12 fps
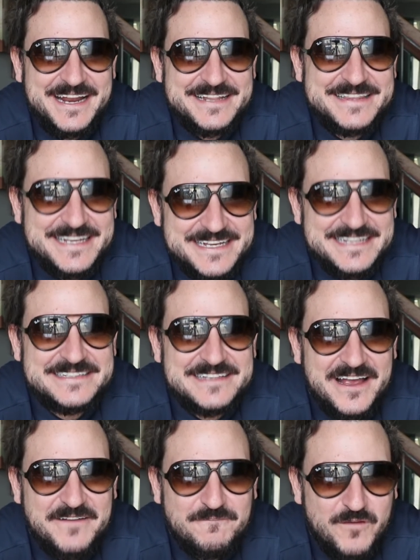I think it's
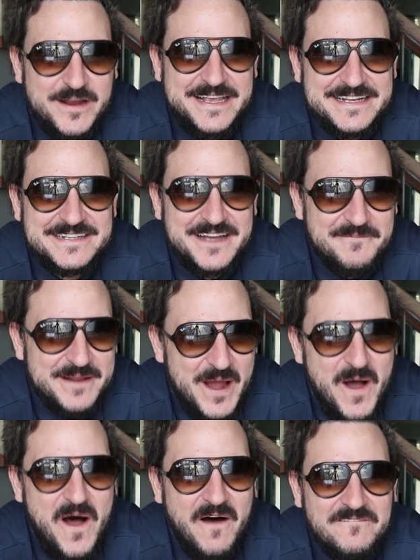like freaking coming
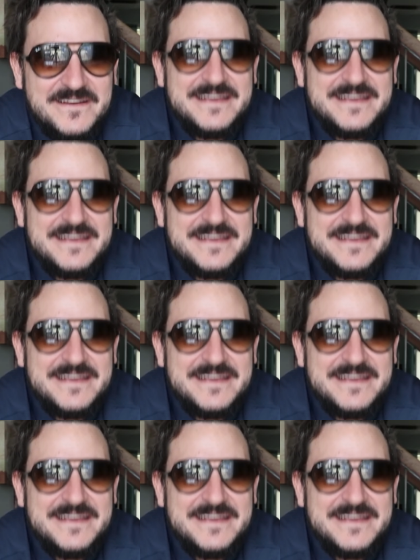off.